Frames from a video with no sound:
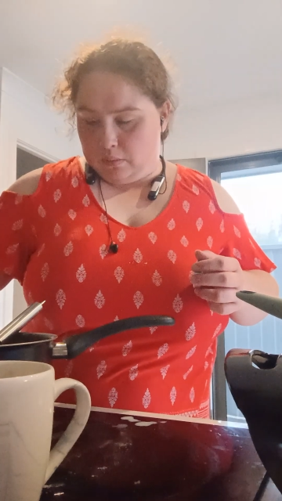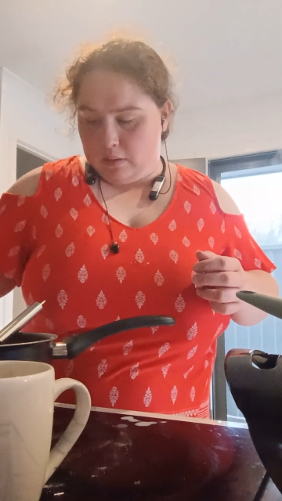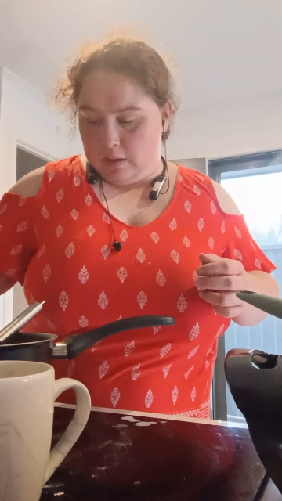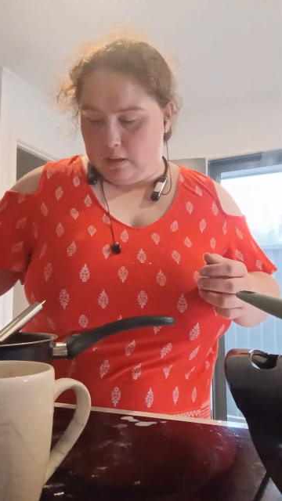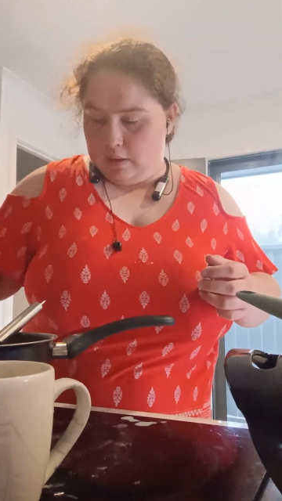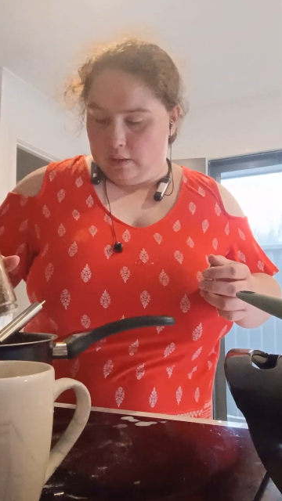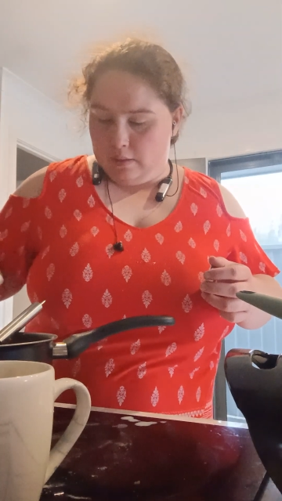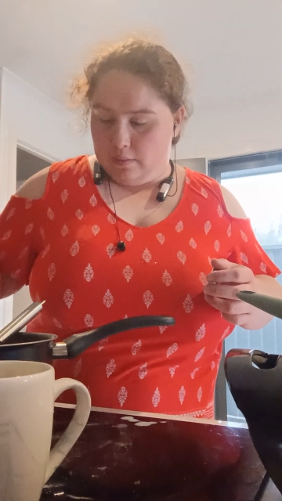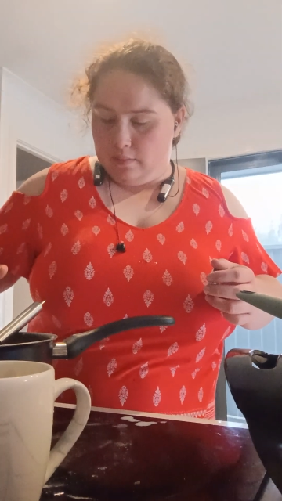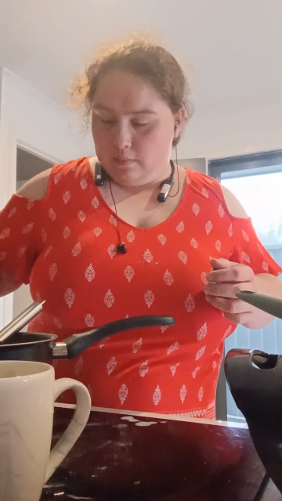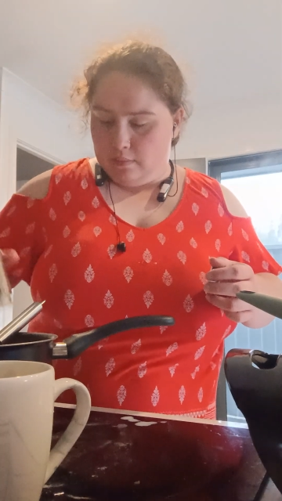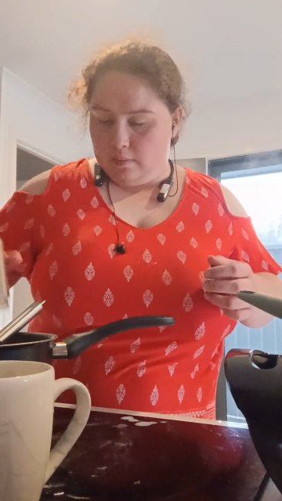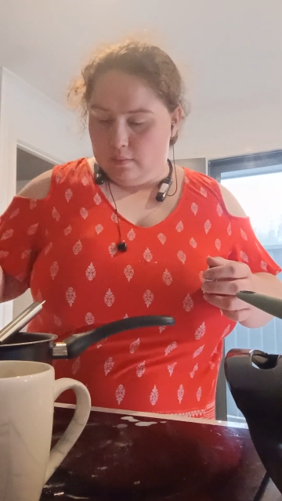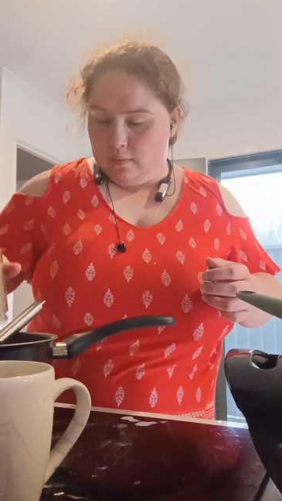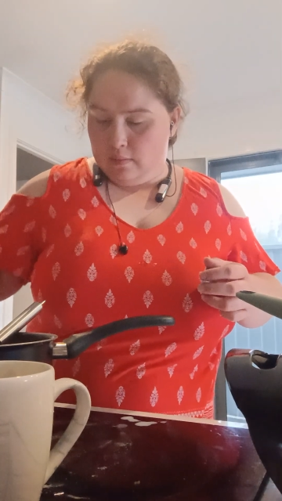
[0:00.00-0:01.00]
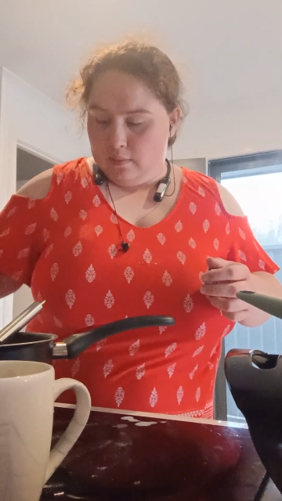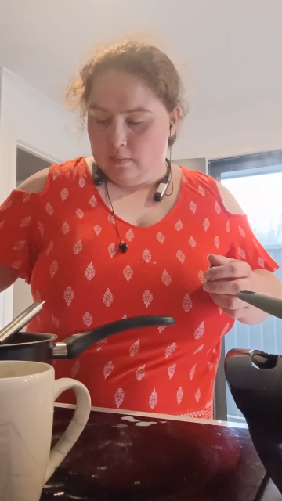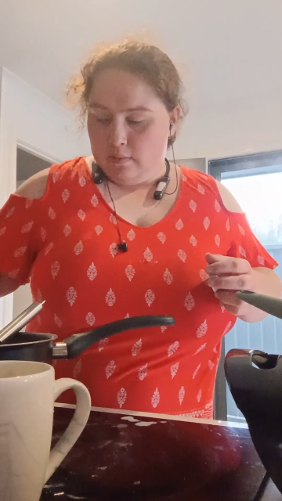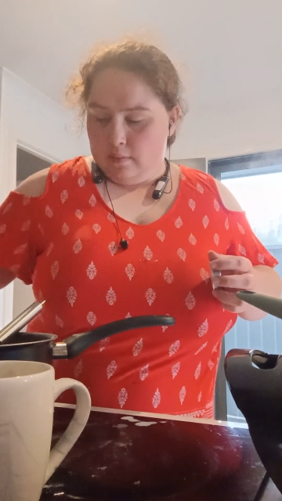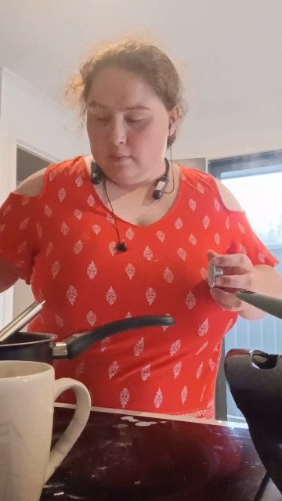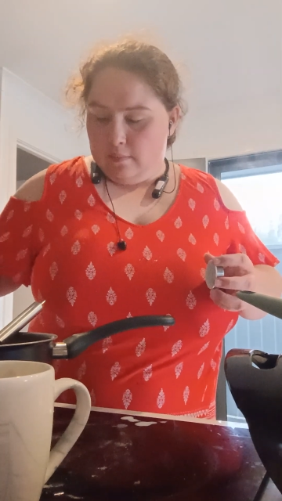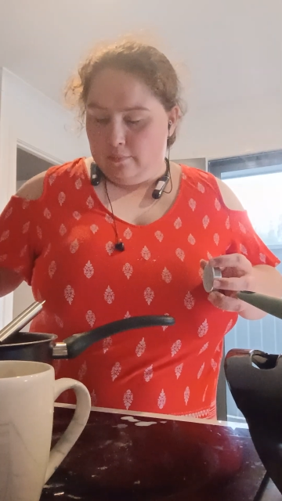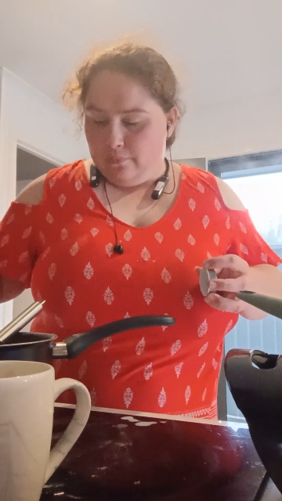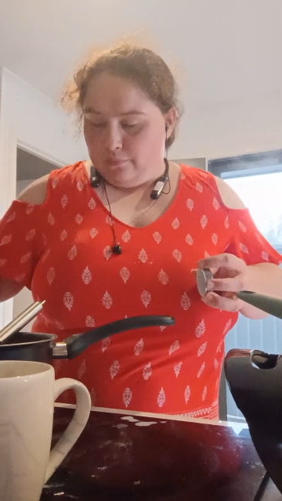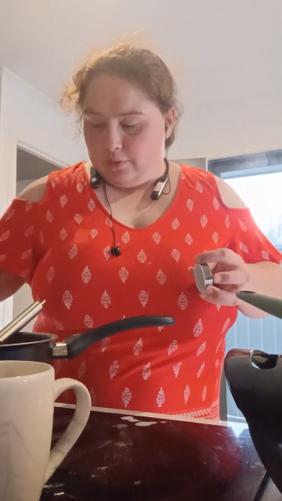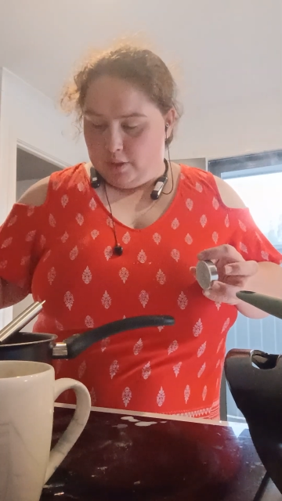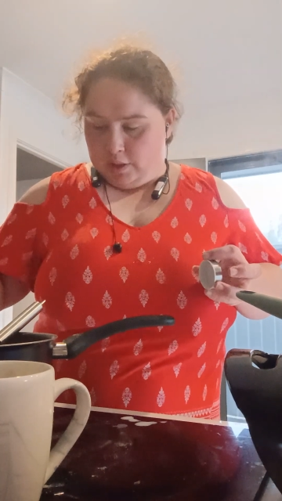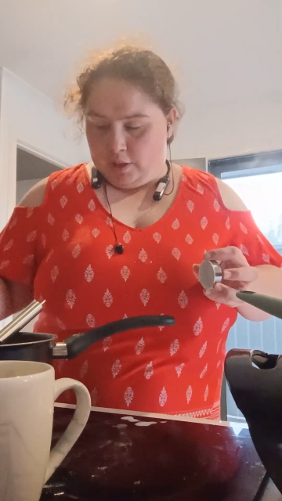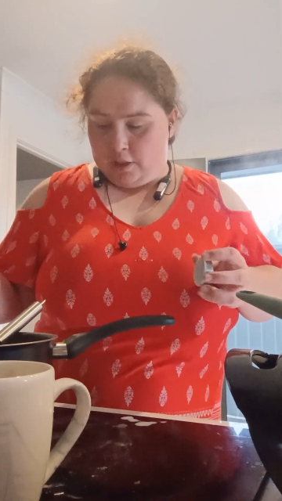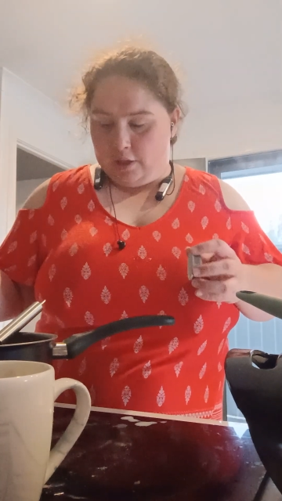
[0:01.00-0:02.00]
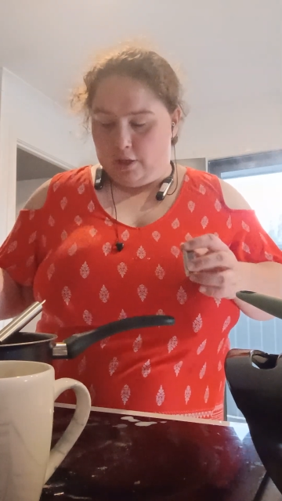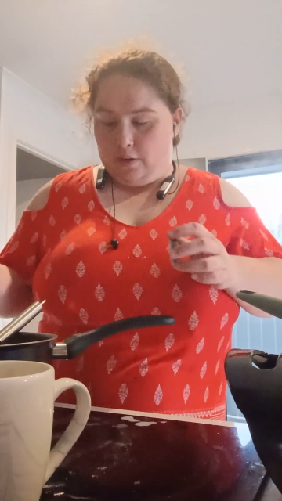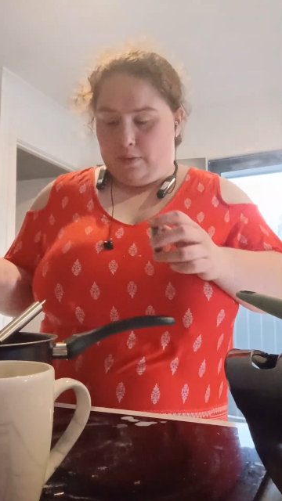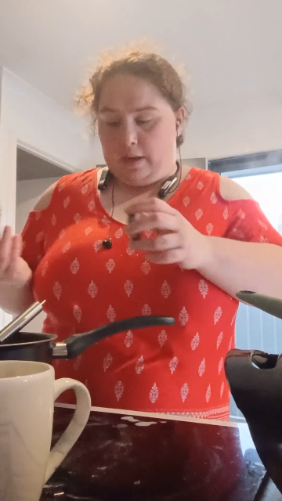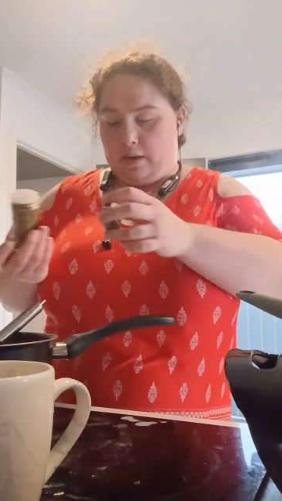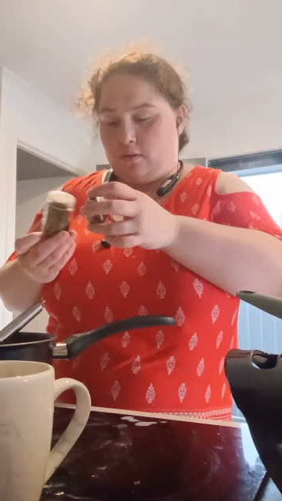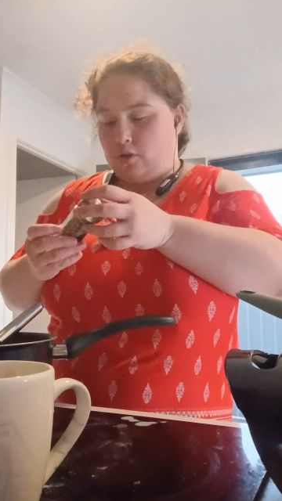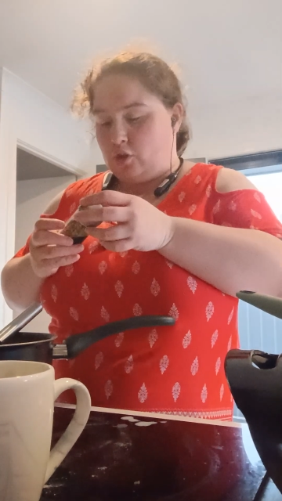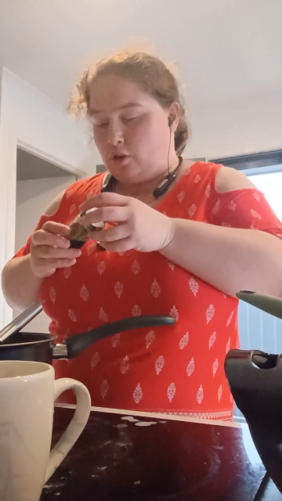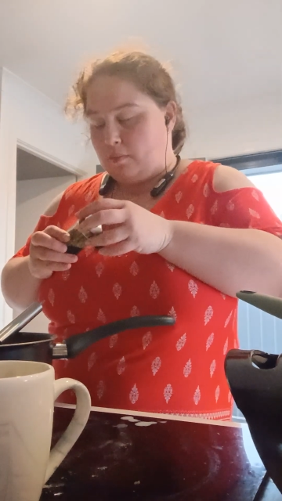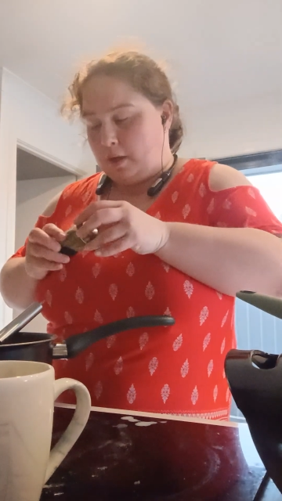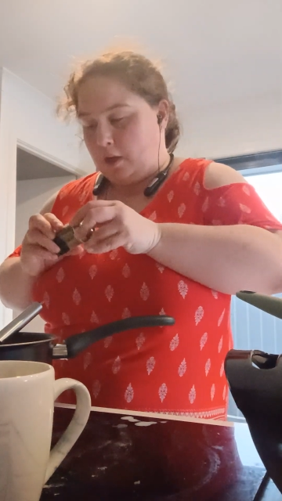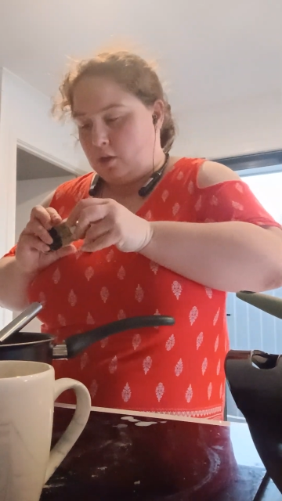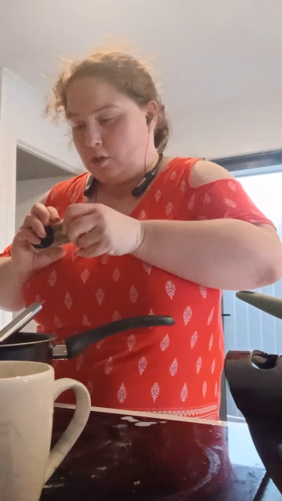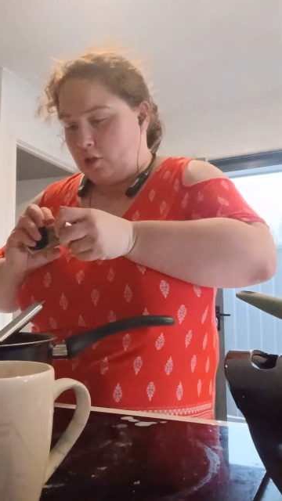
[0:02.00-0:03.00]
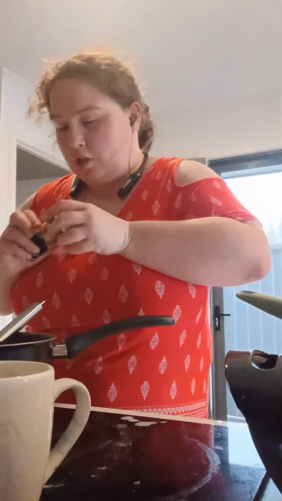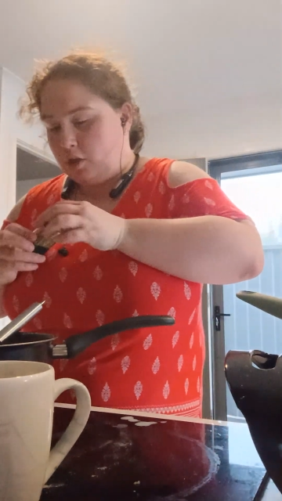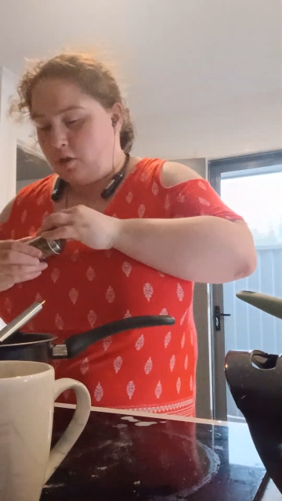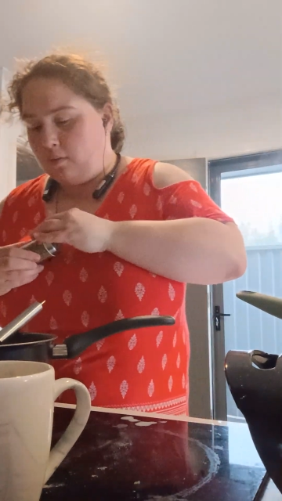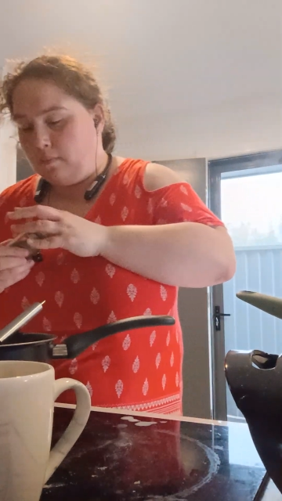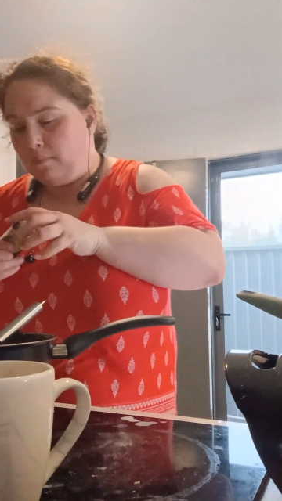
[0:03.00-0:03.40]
one, just because I don't want to add too much.